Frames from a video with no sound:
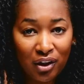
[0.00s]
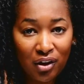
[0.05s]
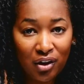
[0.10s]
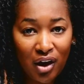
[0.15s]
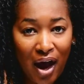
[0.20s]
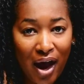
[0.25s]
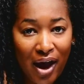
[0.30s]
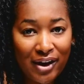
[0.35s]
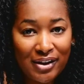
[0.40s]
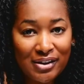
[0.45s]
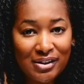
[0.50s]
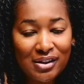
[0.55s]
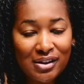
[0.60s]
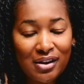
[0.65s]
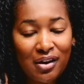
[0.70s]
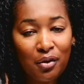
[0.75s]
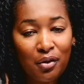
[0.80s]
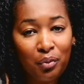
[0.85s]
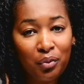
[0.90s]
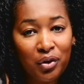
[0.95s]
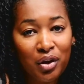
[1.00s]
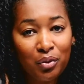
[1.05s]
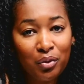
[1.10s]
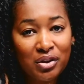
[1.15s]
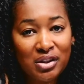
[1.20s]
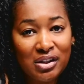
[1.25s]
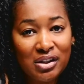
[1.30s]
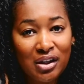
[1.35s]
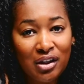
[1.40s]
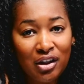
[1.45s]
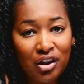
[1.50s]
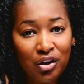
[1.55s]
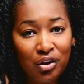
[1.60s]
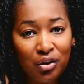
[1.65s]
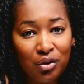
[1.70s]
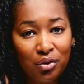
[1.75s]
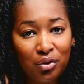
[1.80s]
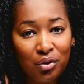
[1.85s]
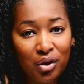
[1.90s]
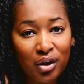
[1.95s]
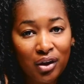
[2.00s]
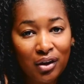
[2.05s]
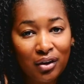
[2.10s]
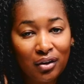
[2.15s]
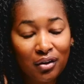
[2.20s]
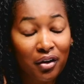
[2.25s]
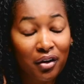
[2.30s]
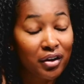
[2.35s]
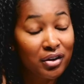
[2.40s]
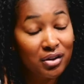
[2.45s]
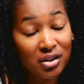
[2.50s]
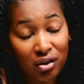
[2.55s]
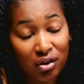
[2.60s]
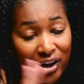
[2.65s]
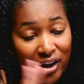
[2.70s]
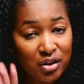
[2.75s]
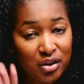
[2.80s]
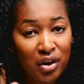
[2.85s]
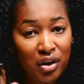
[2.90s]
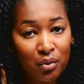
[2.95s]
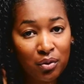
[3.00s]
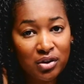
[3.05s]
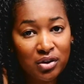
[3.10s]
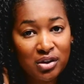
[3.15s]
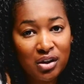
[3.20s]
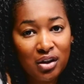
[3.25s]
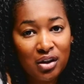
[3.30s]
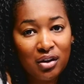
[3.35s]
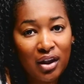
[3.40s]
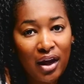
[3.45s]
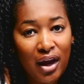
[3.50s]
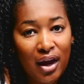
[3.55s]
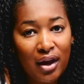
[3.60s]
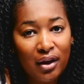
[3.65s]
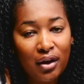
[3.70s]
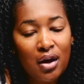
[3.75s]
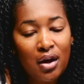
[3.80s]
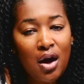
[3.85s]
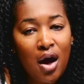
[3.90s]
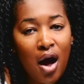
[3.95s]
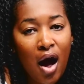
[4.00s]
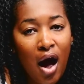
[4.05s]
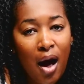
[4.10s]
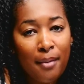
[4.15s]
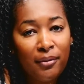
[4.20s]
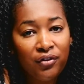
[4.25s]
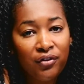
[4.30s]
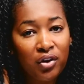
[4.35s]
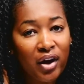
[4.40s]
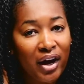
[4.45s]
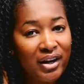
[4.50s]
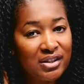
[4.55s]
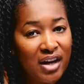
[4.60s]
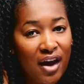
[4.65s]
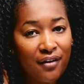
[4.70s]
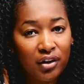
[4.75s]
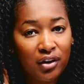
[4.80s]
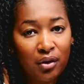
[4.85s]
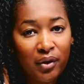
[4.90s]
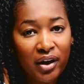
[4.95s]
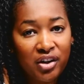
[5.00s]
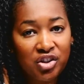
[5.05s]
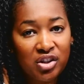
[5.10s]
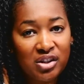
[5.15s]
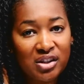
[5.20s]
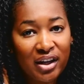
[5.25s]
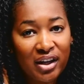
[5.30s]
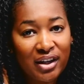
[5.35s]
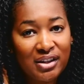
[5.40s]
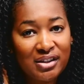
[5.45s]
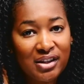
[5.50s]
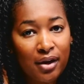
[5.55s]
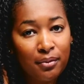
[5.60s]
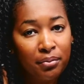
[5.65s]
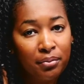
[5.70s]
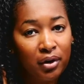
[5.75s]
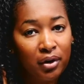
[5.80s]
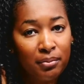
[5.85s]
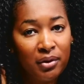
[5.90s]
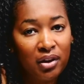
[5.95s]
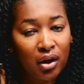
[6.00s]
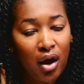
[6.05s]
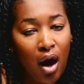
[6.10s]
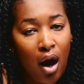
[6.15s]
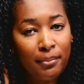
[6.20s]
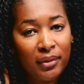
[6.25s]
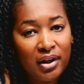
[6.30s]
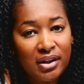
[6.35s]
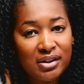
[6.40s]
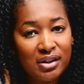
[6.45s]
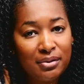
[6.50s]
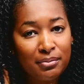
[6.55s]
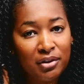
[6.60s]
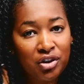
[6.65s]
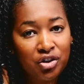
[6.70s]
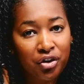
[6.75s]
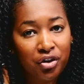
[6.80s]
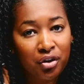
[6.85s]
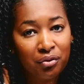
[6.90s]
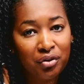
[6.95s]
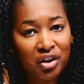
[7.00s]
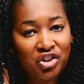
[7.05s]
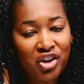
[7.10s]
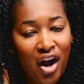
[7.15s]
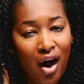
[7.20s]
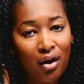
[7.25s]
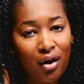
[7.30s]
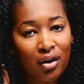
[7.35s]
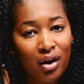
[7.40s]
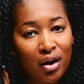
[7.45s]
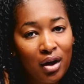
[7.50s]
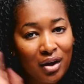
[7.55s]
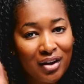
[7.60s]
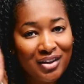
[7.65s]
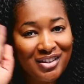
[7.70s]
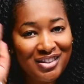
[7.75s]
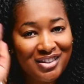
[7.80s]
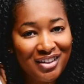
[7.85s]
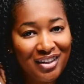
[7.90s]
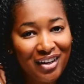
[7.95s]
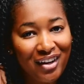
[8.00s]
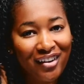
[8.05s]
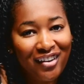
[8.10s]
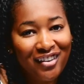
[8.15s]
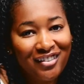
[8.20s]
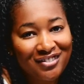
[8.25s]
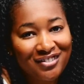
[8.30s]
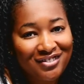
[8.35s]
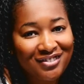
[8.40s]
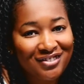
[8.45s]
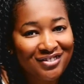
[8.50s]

week, you guys, we will see you or until next week, we'll see you then. Um, if you guys have any questions, like I said, put them in the comments and be sure to reach out. See you later.